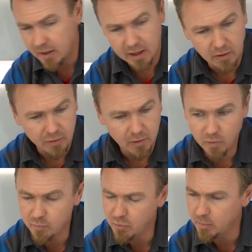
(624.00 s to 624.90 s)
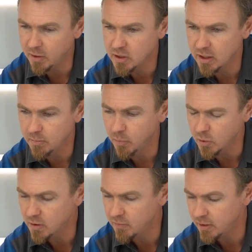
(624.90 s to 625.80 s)
here, I think we've pretty much hit
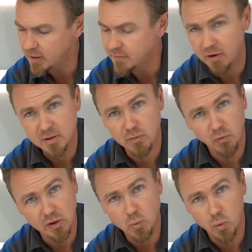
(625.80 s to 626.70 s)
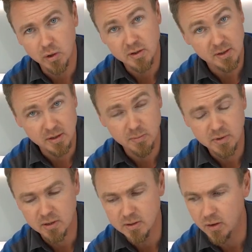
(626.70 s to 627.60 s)
most of it as far as the freshwater system
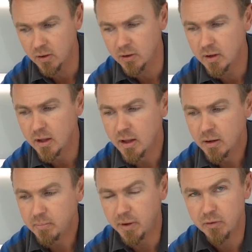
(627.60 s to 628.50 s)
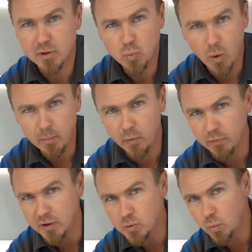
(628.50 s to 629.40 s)
is concerned. But there is one more
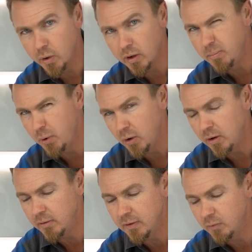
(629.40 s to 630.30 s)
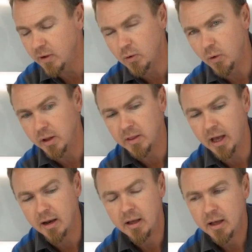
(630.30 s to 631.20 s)
freshwater component, if we can call it
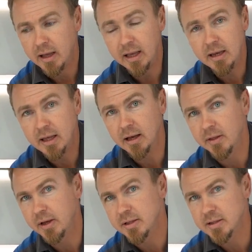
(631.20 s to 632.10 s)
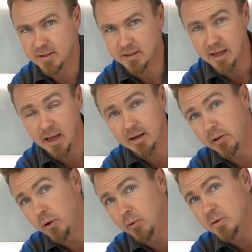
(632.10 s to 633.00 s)
that, in here that is a
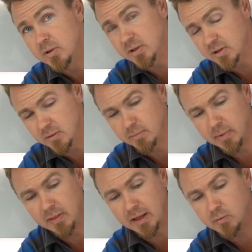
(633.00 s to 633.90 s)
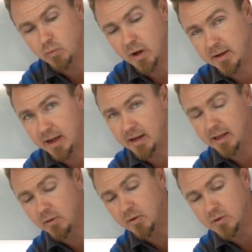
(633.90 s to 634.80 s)
standalone system, and that's right down
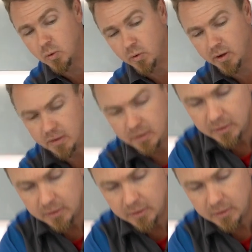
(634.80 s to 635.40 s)
here in this corner.